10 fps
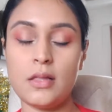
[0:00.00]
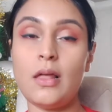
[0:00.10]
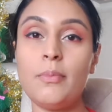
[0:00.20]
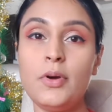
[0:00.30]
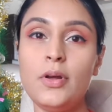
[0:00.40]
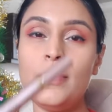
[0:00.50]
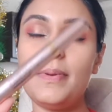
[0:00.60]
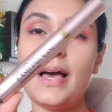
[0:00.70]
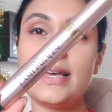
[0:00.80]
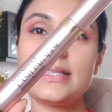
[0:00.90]
Now I'm going to
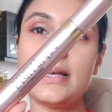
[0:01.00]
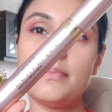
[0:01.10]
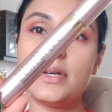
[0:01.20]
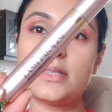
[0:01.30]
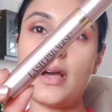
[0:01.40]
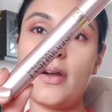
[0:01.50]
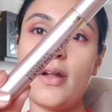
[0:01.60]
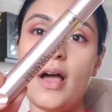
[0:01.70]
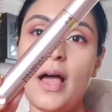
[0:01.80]
apply some mascara.